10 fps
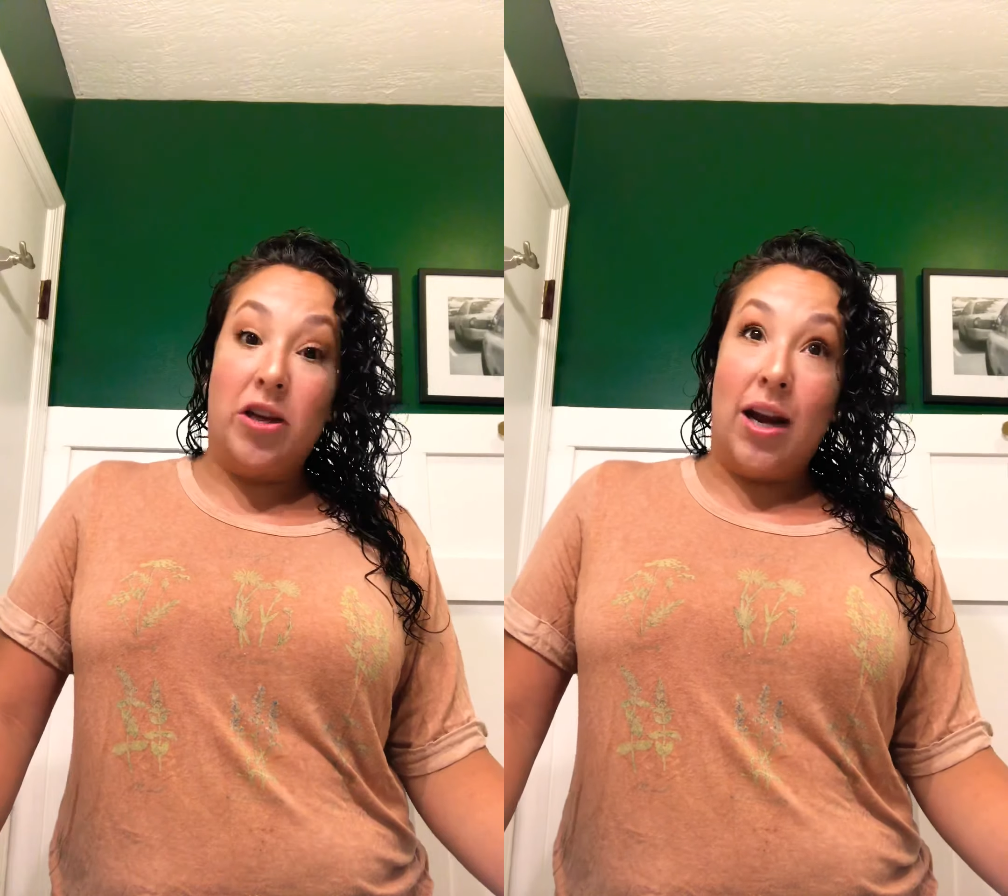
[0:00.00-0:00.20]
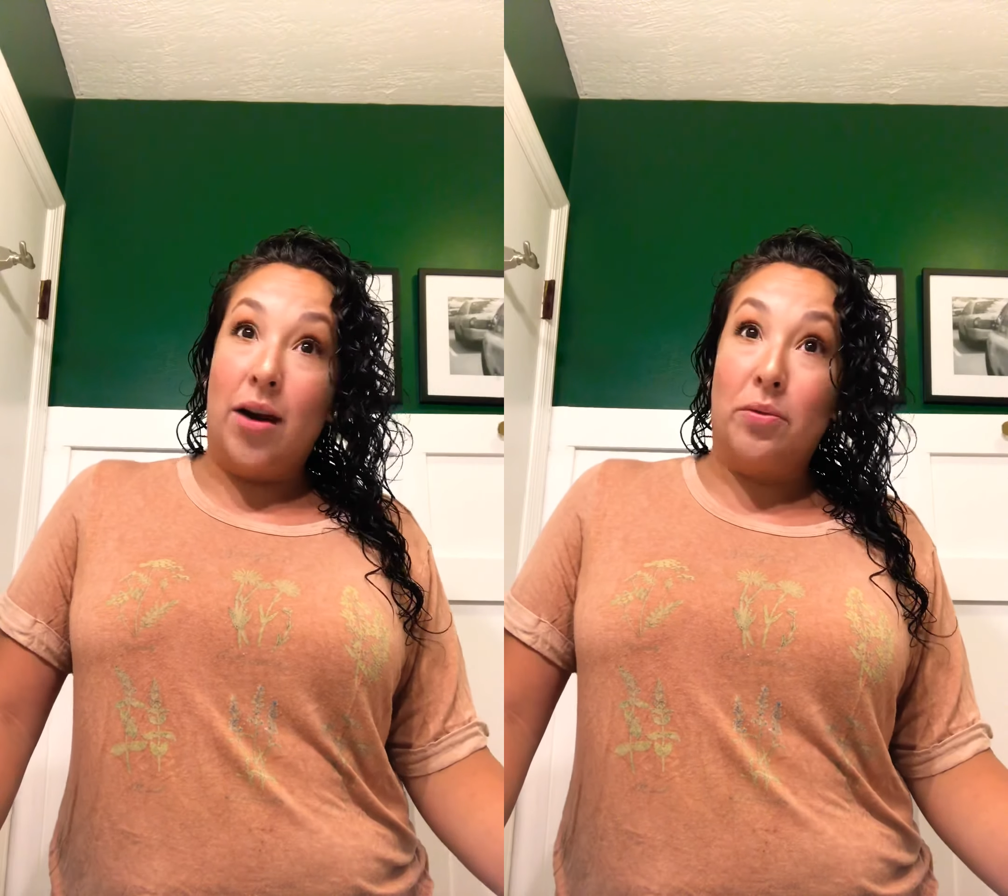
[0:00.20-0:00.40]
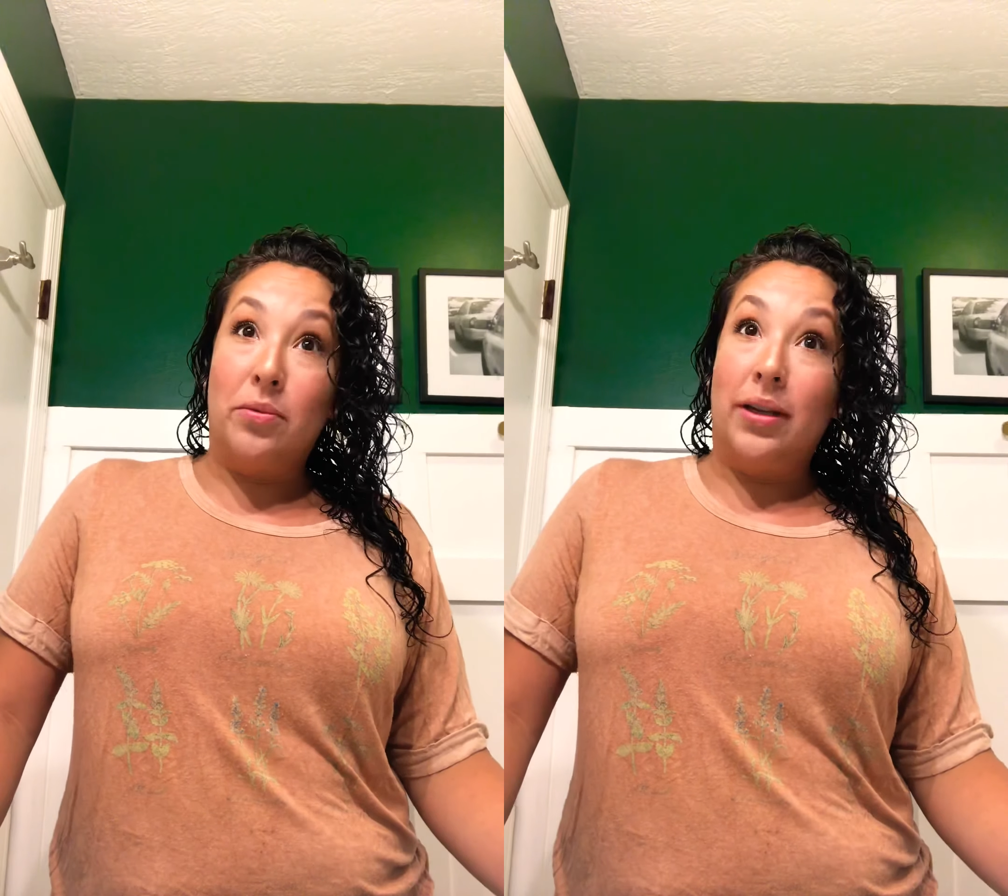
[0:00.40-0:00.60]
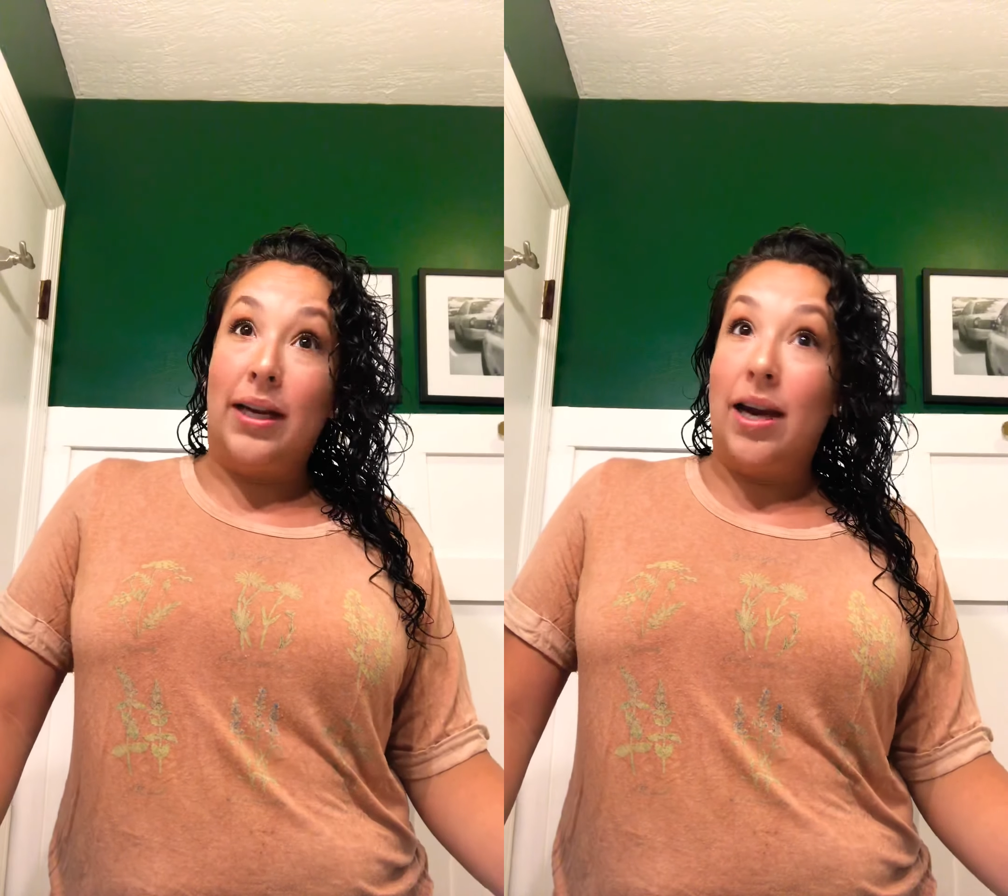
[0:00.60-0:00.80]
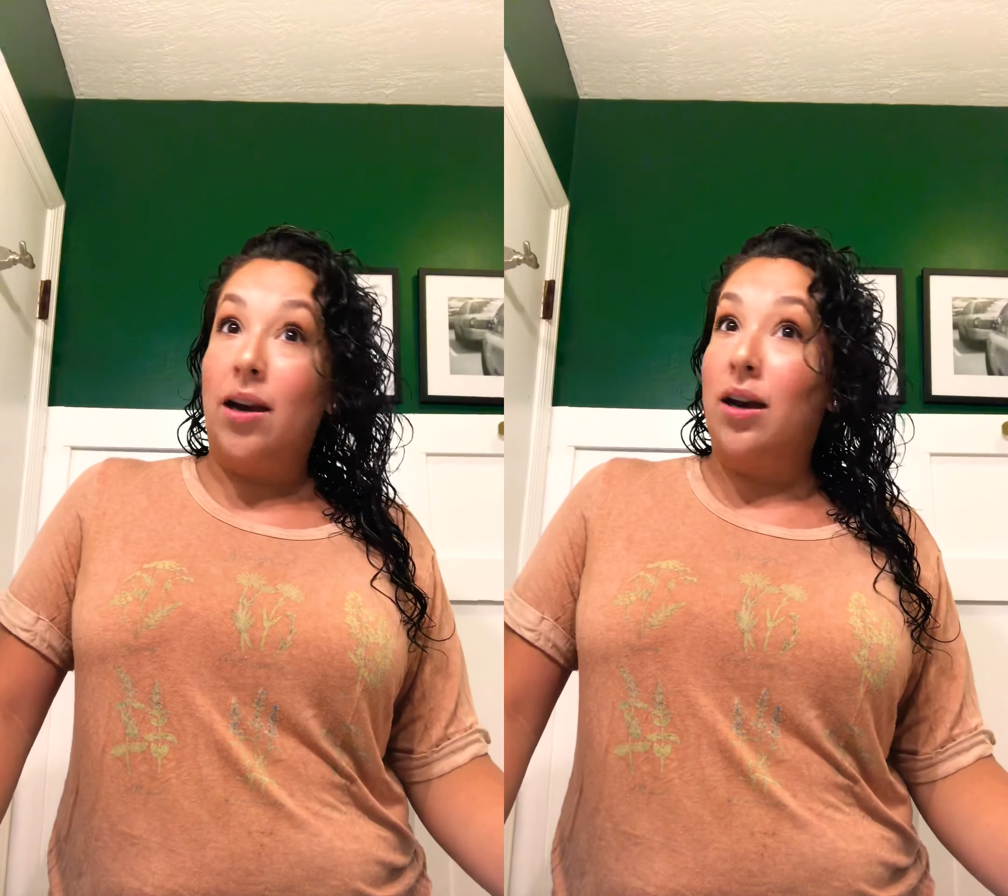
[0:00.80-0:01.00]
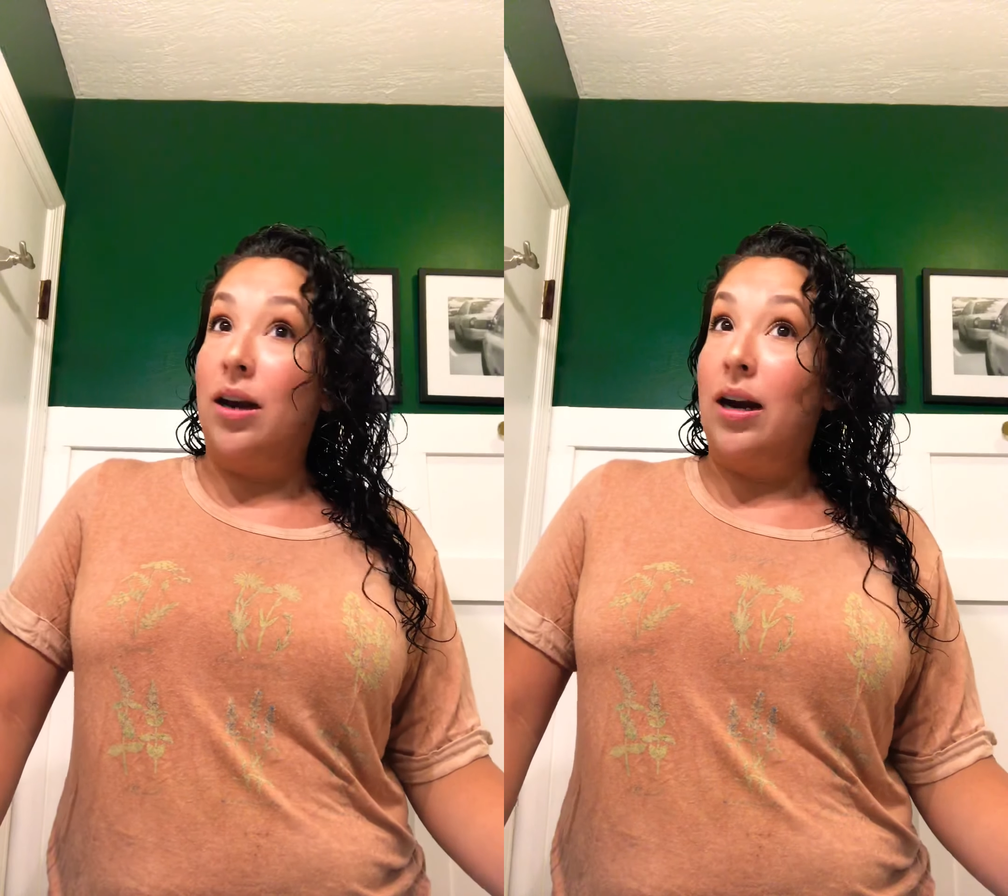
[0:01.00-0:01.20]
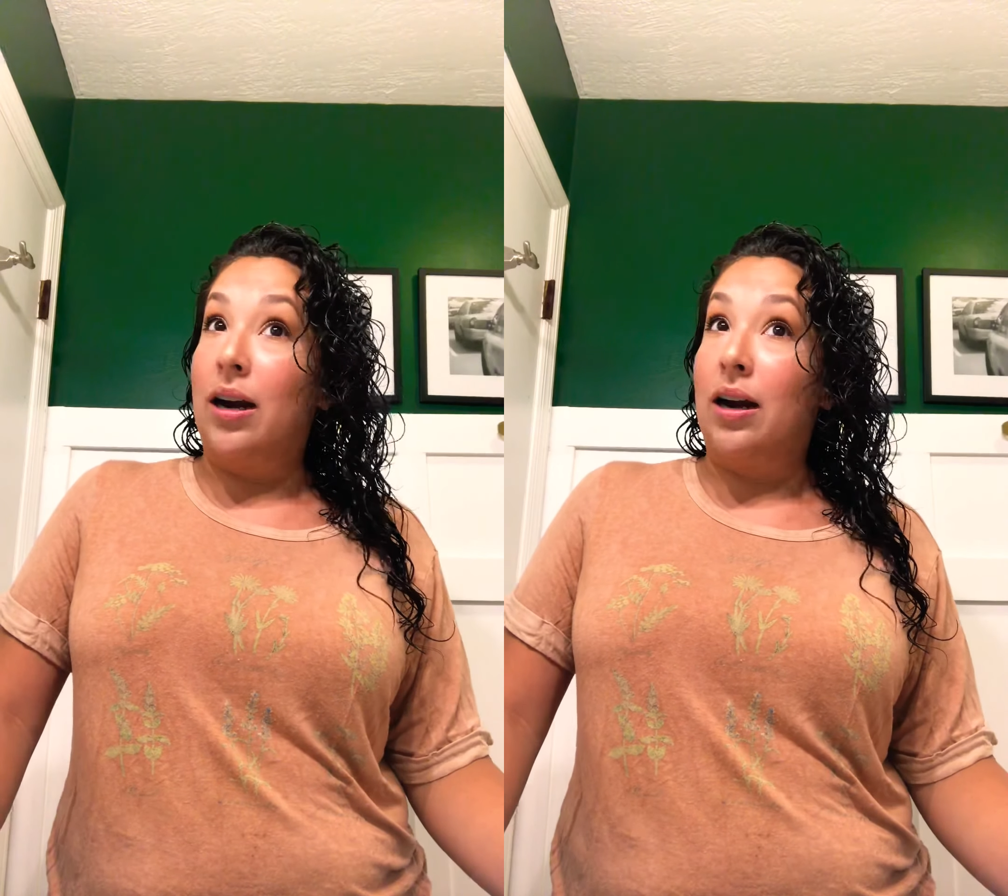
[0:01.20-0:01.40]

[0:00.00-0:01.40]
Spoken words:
and I don't really care